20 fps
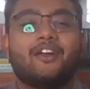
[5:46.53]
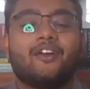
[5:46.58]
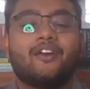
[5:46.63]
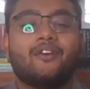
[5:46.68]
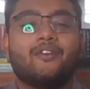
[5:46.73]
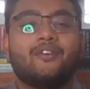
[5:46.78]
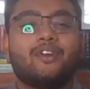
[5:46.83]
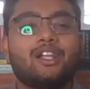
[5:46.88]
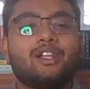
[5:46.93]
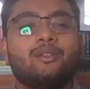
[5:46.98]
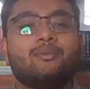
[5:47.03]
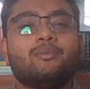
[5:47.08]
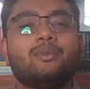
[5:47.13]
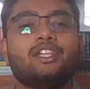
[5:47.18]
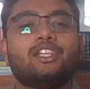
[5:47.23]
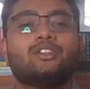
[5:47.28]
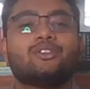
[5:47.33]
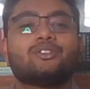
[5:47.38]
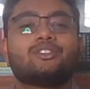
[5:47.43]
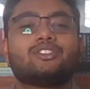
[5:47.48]
We'll be
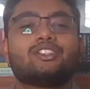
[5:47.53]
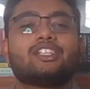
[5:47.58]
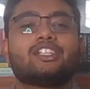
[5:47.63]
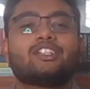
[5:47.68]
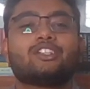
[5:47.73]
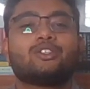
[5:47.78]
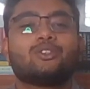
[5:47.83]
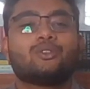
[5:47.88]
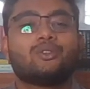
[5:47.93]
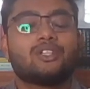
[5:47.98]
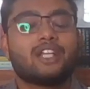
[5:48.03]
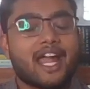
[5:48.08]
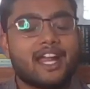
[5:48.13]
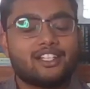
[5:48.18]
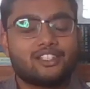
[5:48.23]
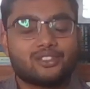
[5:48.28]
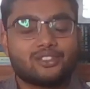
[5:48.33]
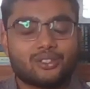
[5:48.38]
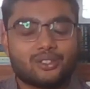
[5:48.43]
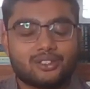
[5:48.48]
using two light
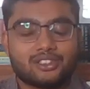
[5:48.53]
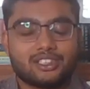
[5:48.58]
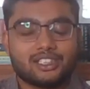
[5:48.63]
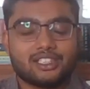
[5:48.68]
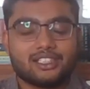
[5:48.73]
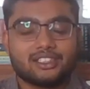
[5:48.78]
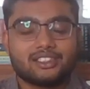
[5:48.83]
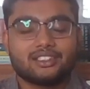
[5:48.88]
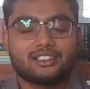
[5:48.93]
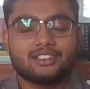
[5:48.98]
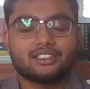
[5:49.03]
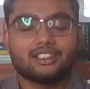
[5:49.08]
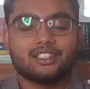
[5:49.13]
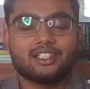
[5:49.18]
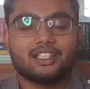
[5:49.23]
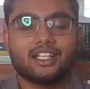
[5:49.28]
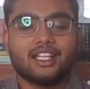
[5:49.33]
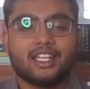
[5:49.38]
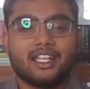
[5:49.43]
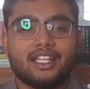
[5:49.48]
sources
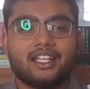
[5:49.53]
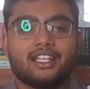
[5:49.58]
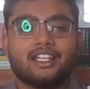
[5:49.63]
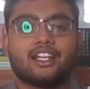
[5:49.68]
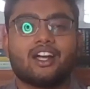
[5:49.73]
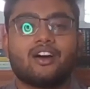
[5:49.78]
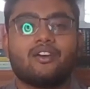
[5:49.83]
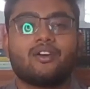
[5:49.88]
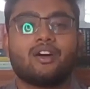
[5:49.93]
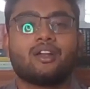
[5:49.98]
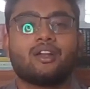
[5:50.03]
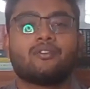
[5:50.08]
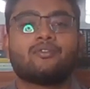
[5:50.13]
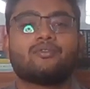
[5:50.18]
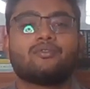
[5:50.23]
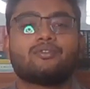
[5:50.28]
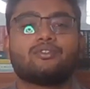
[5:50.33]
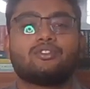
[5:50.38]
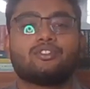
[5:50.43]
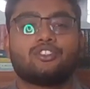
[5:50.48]
in our
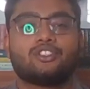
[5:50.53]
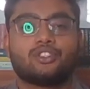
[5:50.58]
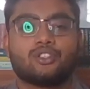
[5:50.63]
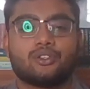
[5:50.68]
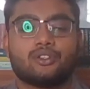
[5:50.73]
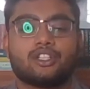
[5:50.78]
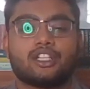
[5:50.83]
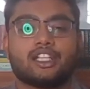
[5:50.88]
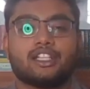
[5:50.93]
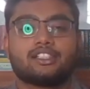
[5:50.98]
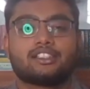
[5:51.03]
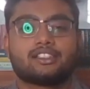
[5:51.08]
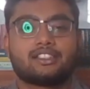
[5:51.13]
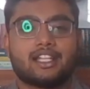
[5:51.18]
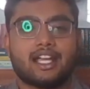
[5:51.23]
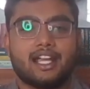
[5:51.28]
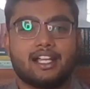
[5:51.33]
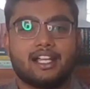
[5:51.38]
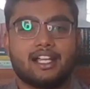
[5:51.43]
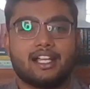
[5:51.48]
shooting
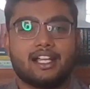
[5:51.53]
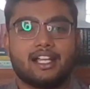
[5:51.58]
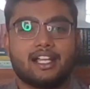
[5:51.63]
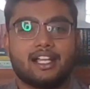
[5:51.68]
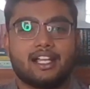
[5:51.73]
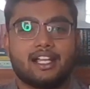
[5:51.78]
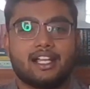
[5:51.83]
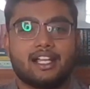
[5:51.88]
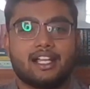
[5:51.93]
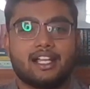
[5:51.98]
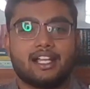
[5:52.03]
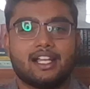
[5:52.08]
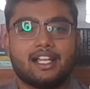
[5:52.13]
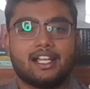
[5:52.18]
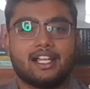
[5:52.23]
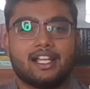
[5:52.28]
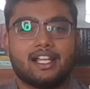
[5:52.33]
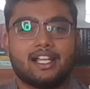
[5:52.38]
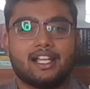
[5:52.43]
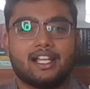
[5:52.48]
styles,
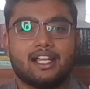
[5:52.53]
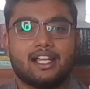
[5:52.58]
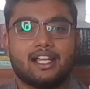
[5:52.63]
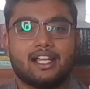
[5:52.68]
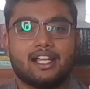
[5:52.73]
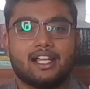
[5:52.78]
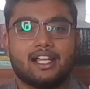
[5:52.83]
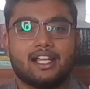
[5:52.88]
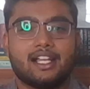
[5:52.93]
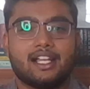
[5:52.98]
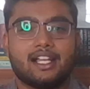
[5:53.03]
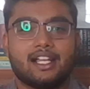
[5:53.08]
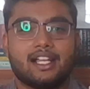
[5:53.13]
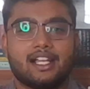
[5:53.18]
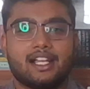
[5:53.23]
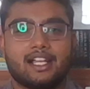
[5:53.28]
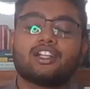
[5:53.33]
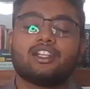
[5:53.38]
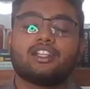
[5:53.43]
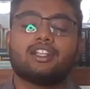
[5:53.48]
which are
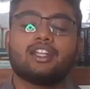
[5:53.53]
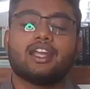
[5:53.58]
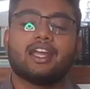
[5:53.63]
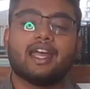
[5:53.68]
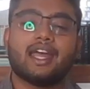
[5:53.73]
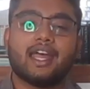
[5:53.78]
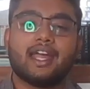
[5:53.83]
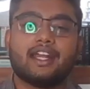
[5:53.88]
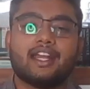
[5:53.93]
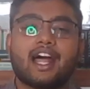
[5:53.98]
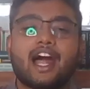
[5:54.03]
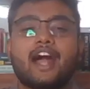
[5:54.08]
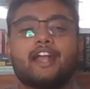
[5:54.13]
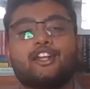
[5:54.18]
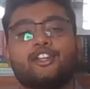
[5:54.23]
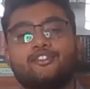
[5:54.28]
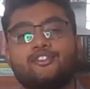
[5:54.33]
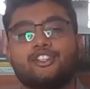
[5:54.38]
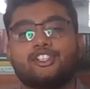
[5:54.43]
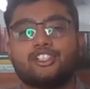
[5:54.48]
natural and
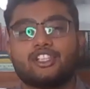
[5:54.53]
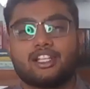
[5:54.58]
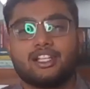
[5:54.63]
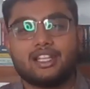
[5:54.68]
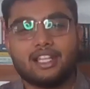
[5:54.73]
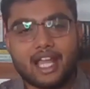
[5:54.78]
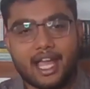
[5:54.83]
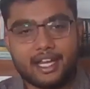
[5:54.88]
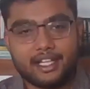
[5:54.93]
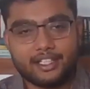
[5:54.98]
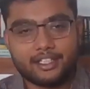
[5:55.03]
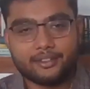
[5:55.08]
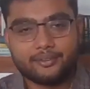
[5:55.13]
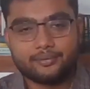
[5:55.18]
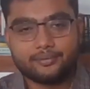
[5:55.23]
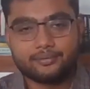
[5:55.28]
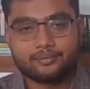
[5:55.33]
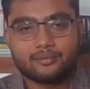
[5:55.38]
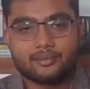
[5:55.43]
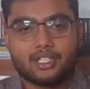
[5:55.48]
artificial light.
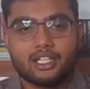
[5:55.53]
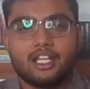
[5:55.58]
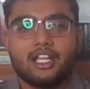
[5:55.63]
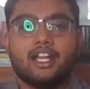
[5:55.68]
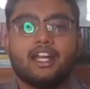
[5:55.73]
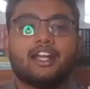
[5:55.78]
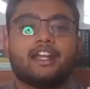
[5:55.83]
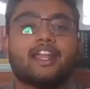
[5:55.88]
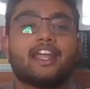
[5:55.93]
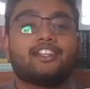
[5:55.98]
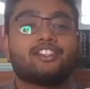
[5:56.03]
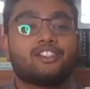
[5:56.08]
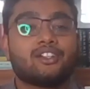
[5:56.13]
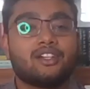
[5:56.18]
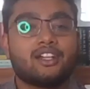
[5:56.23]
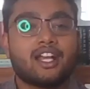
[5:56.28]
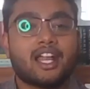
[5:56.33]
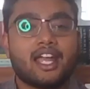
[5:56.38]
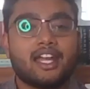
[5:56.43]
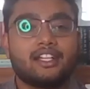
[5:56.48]
Natural
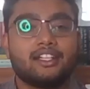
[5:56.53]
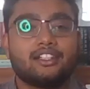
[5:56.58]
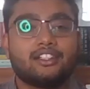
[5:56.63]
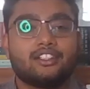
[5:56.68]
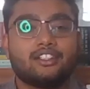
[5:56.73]
light,